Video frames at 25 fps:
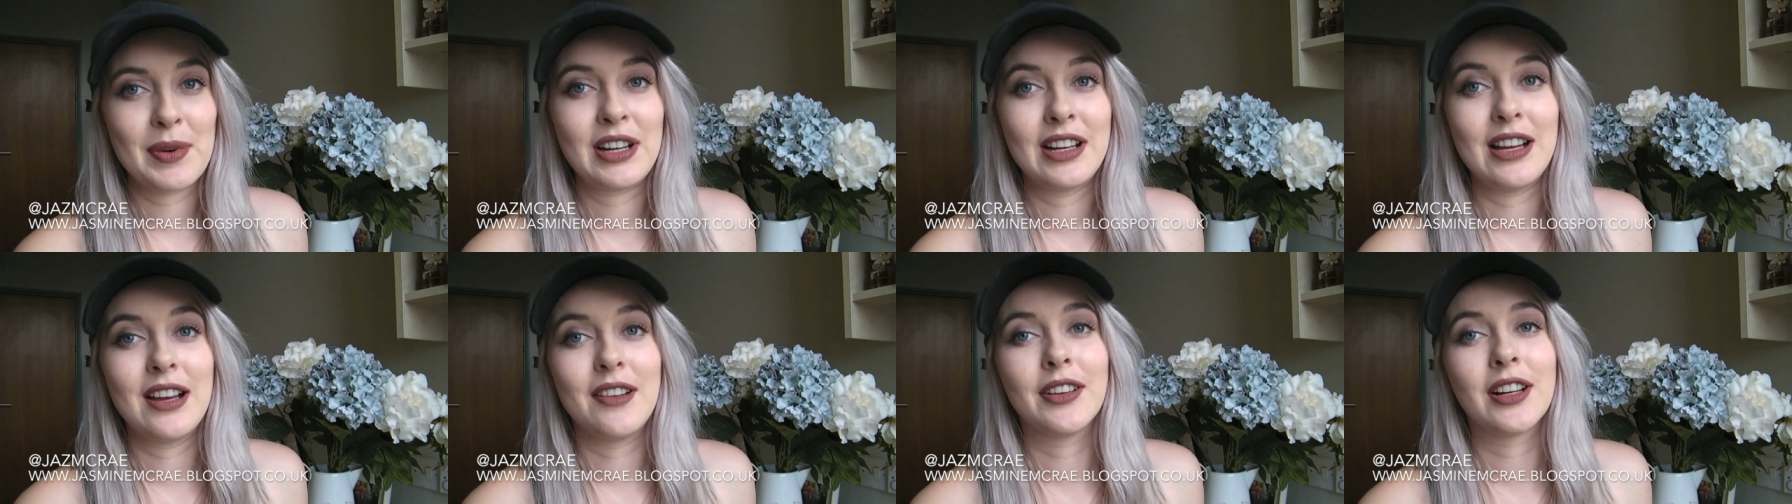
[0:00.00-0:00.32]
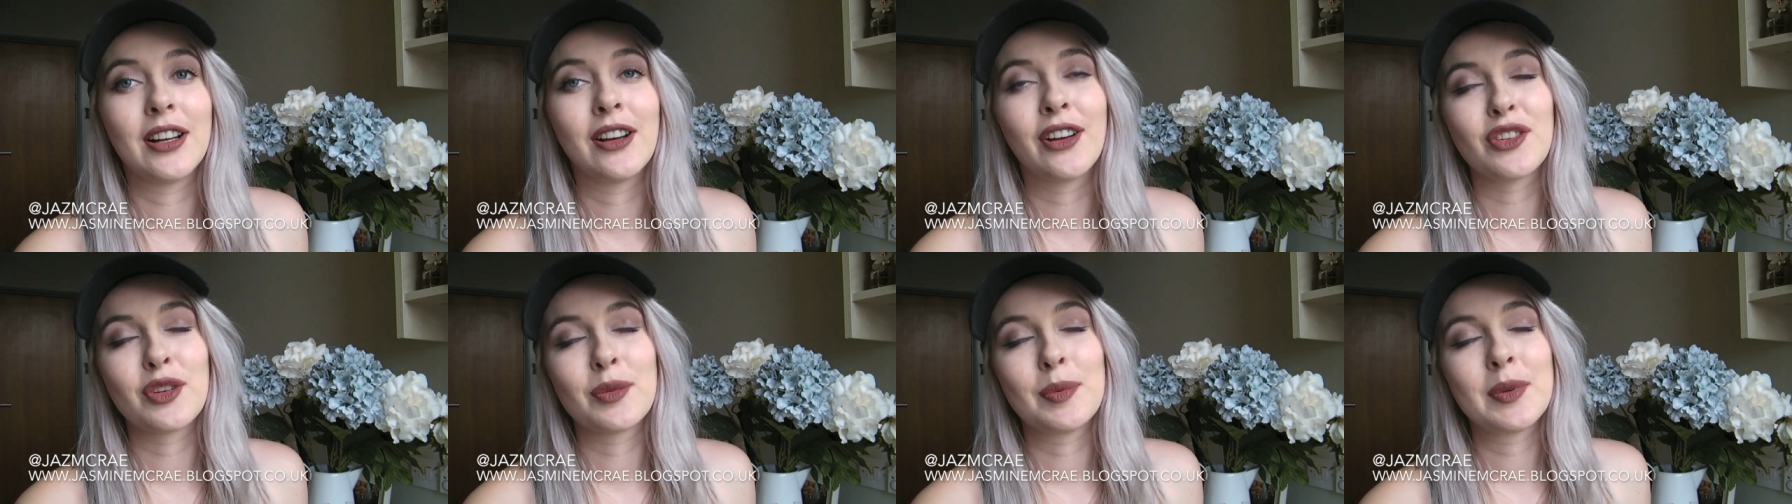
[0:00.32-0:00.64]
I have
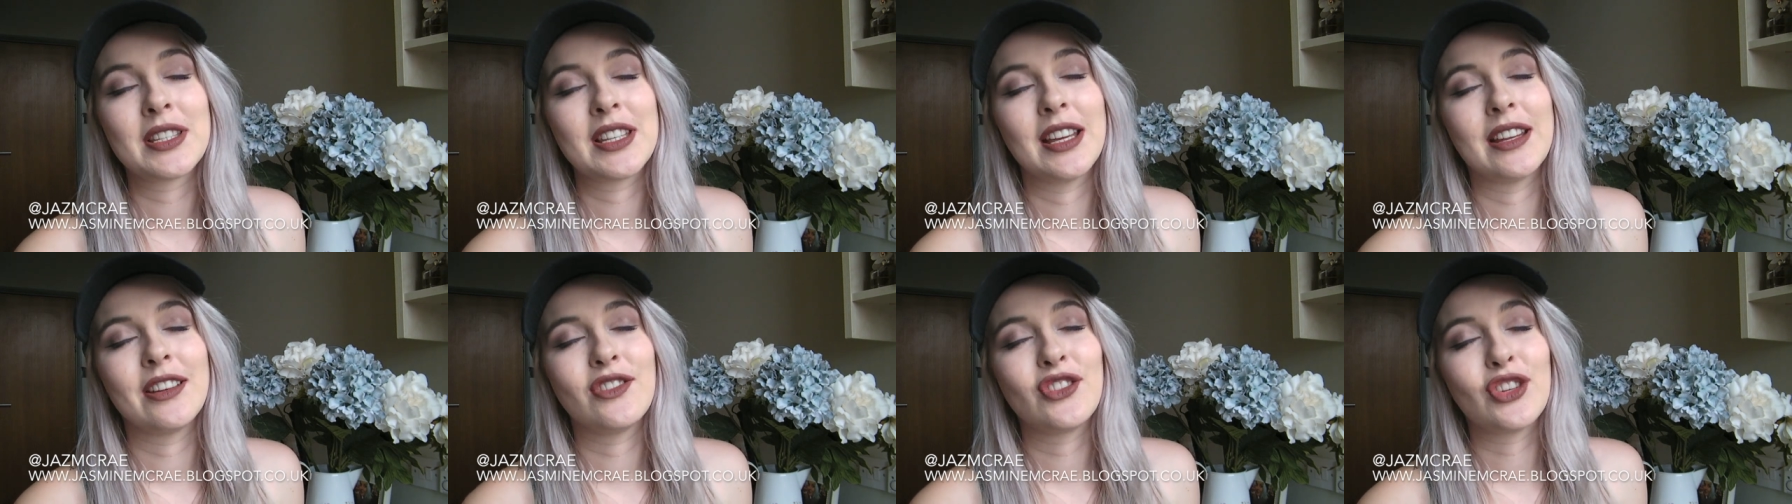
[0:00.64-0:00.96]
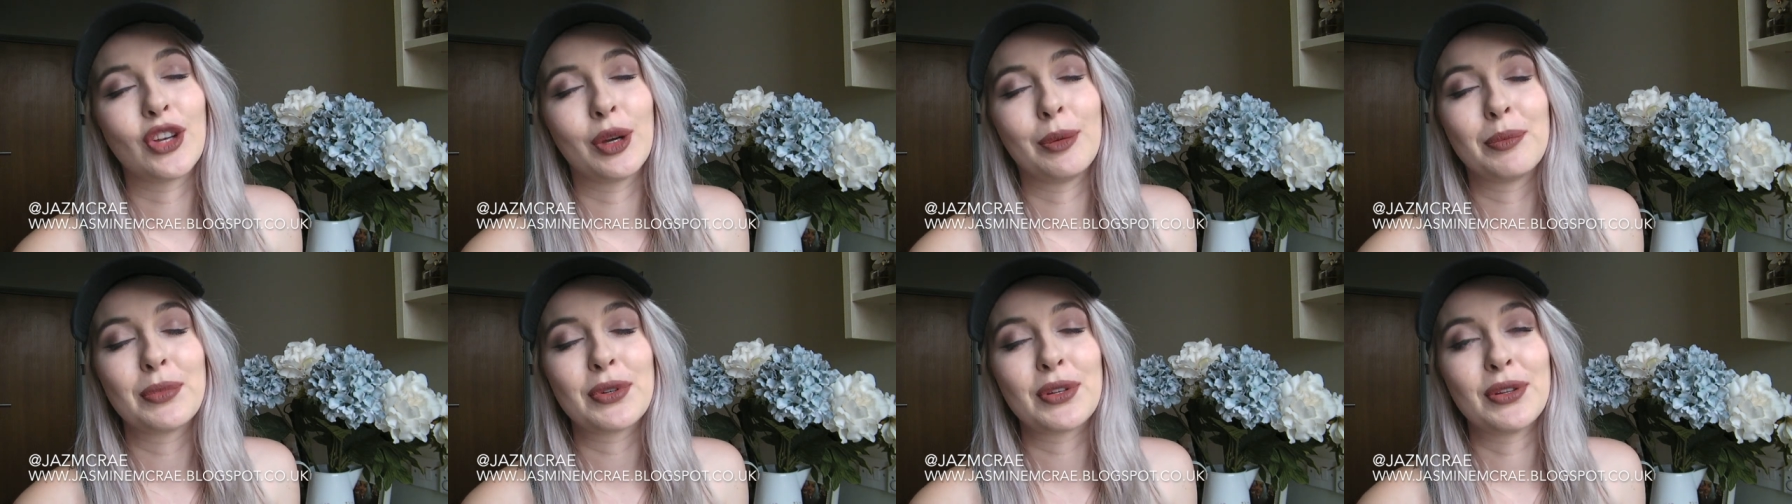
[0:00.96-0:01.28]
100%
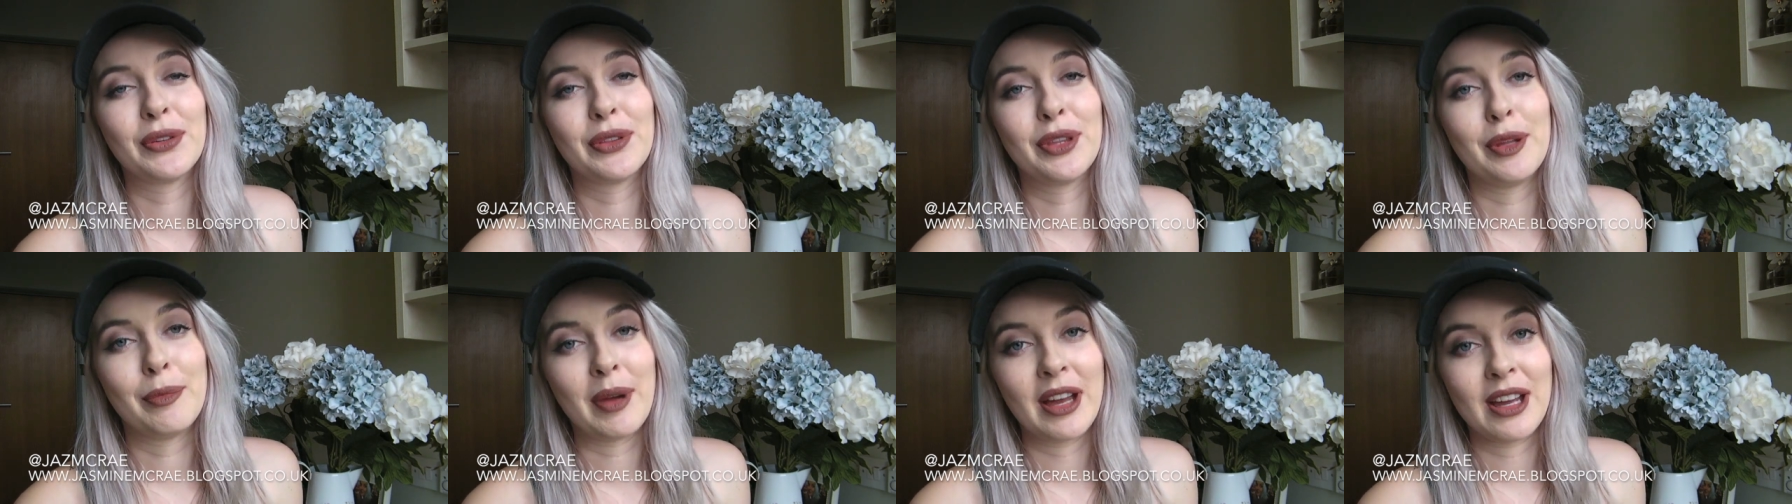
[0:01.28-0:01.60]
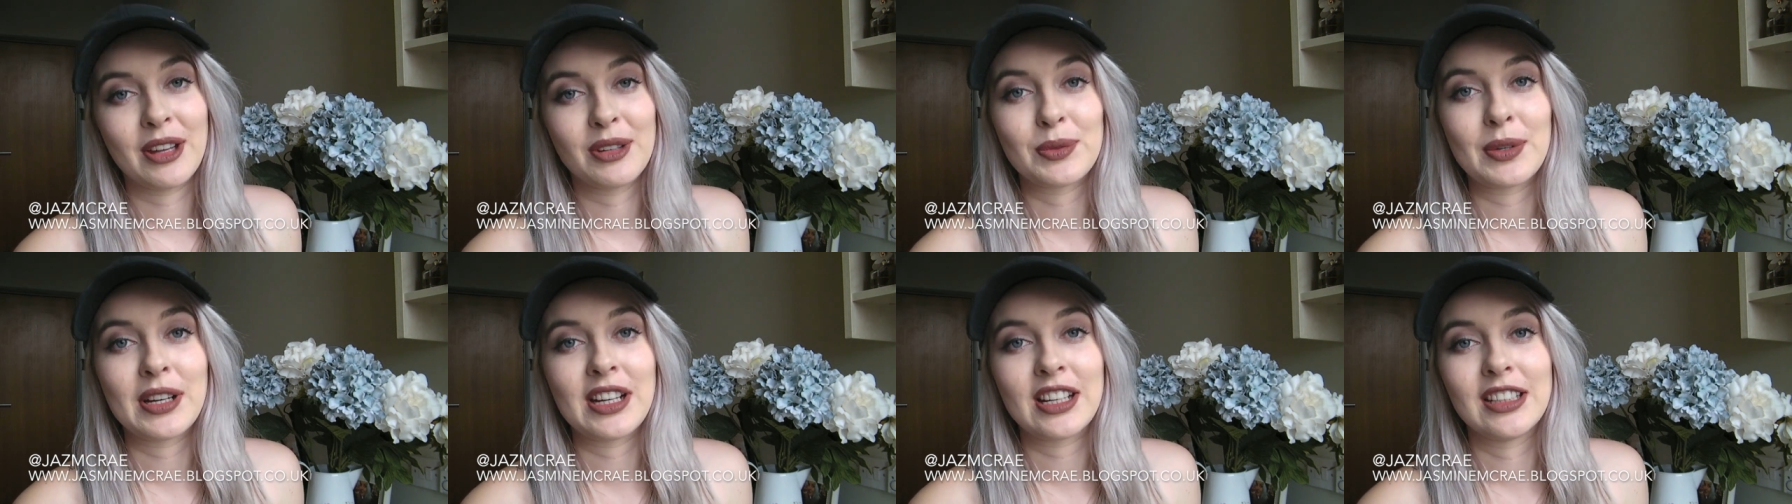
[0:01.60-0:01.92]
jumped on the
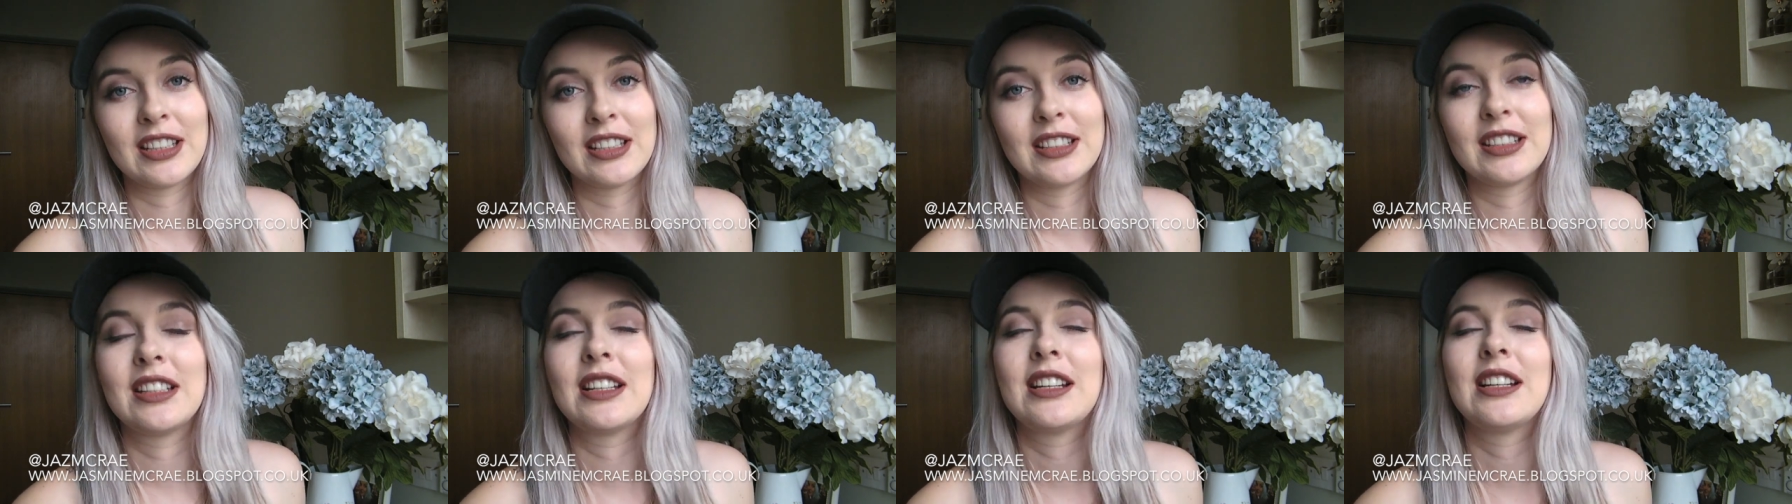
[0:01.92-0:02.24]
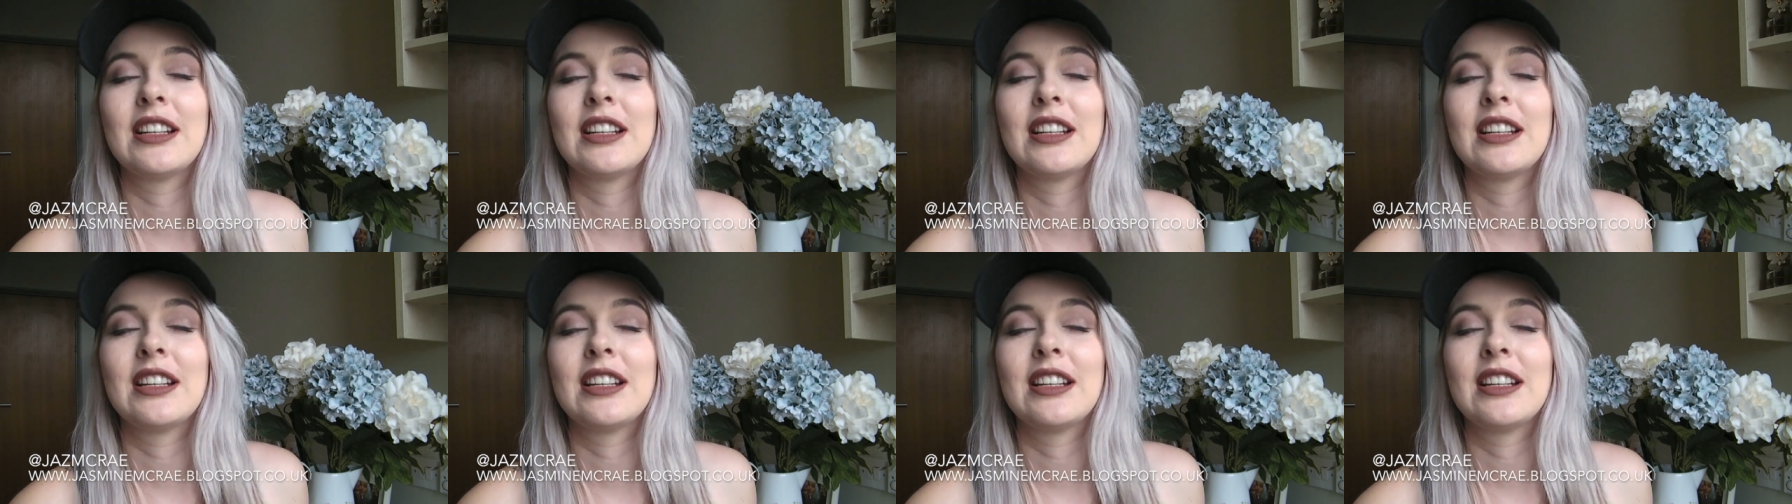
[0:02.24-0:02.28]
bandwagon